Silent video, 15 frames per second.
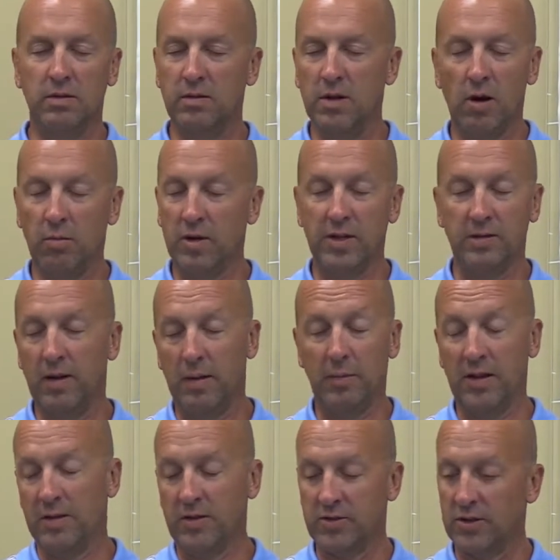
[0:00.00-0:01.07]

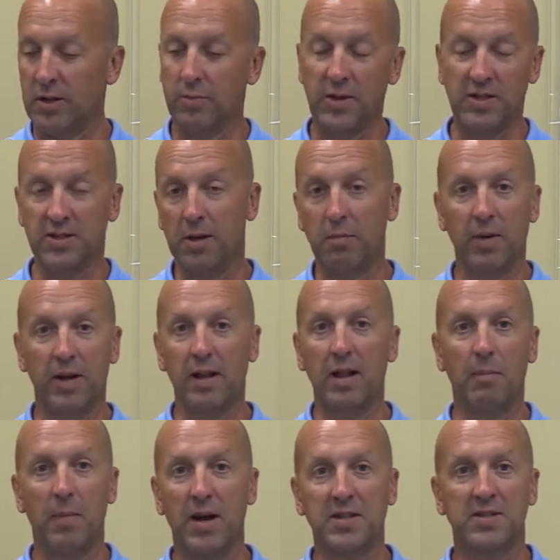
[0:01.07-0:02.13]
going to be somebody
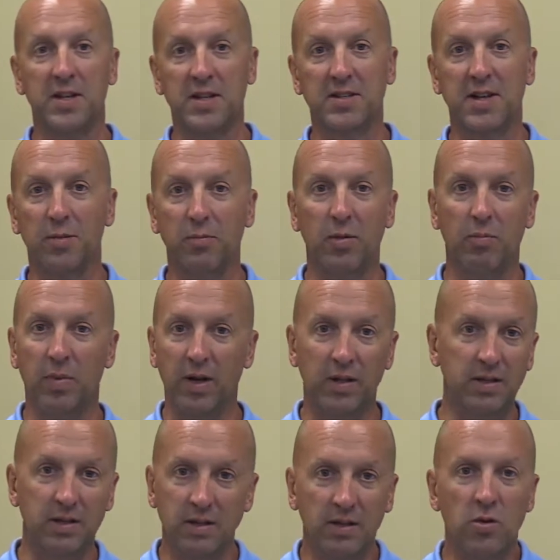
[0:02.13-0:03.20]
that might say something,
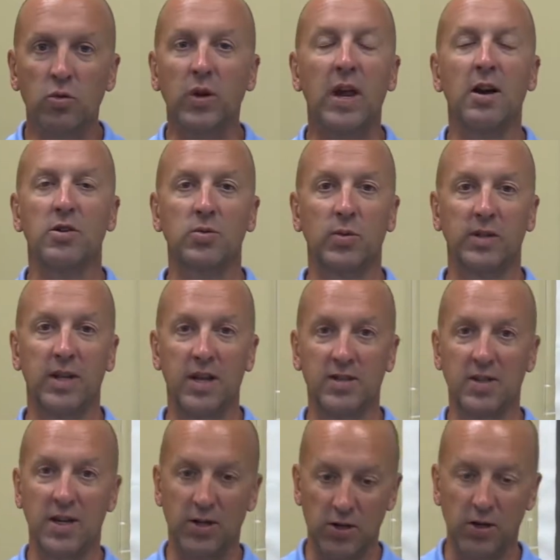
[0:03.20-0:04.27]
but who cares what they
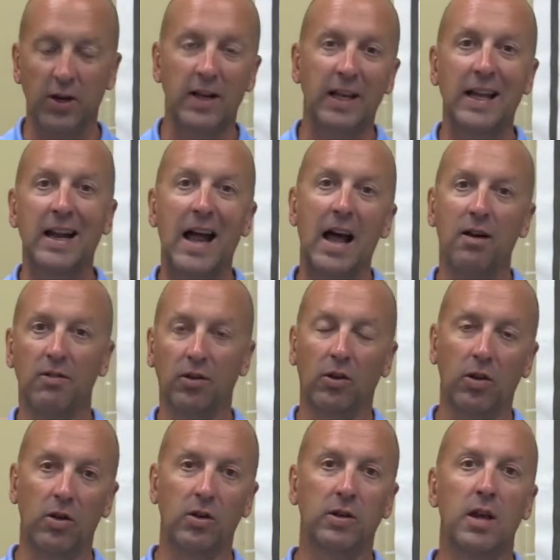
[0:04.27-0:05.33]
say? You're going to get out and
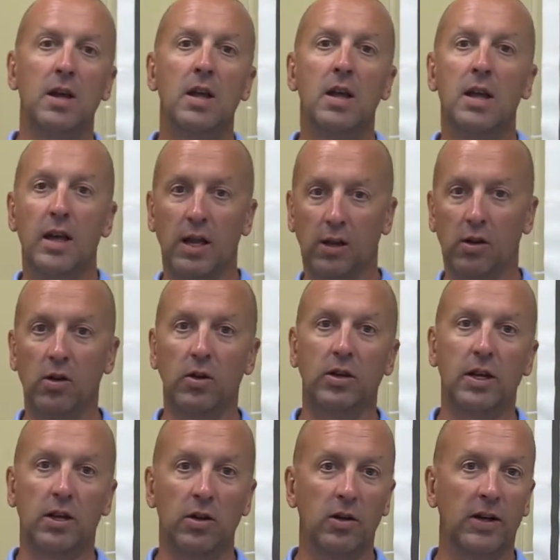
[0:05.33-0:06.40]
look and look
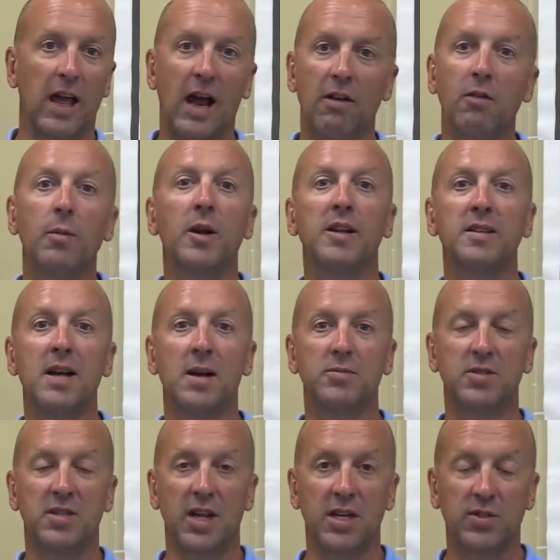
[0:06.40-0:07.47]
and look, however many times
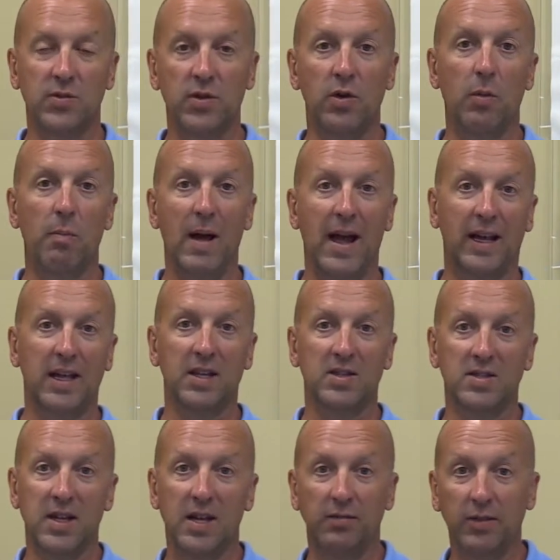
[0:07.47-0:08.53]
it takes for you to back in
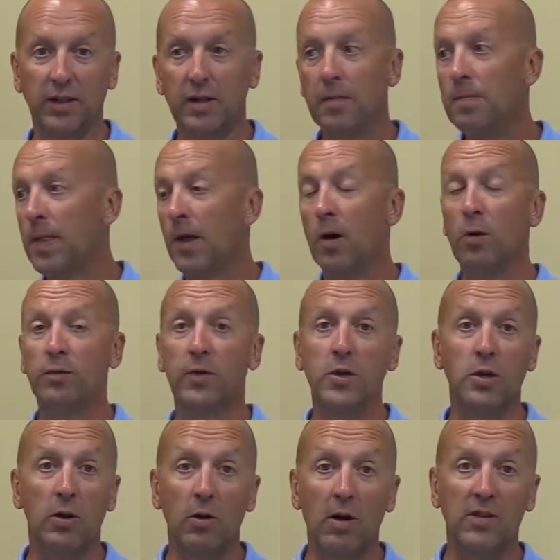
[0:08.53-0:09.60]
safely. Hopefully
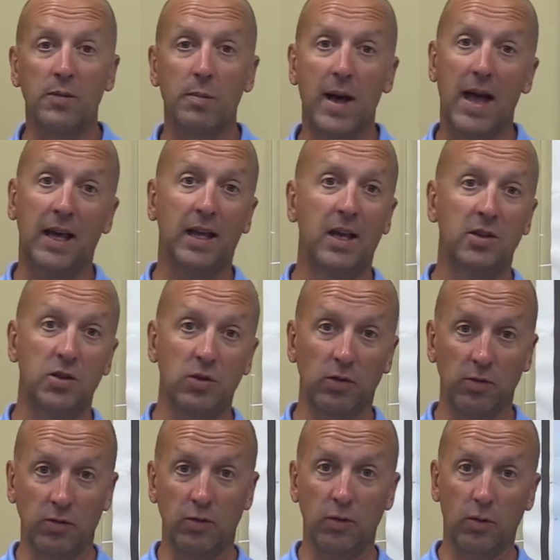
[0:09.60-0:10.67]
you don't have to back in, you
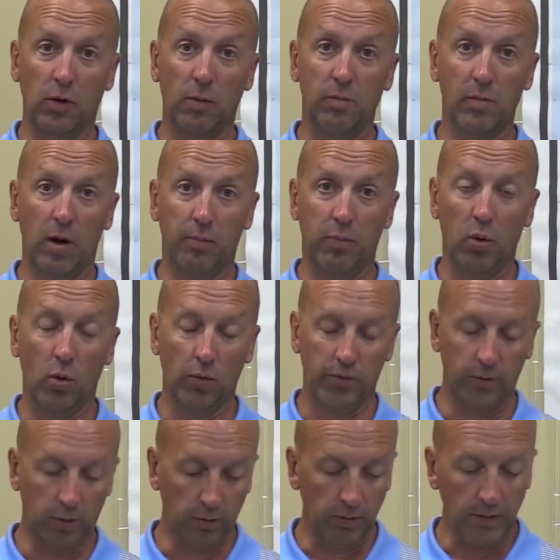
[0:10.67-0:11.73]
can do a pull
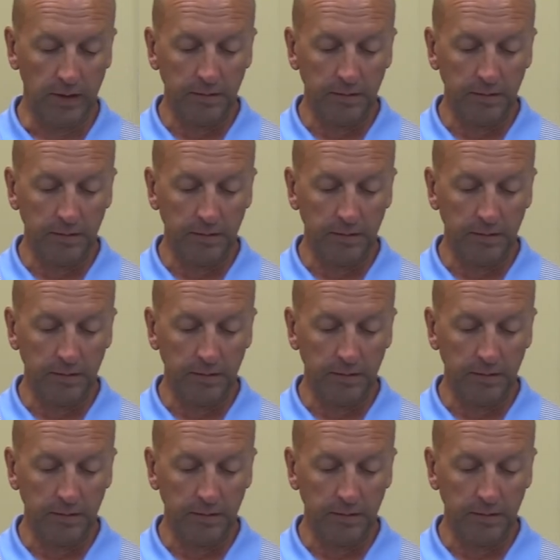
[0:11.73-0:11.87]
through.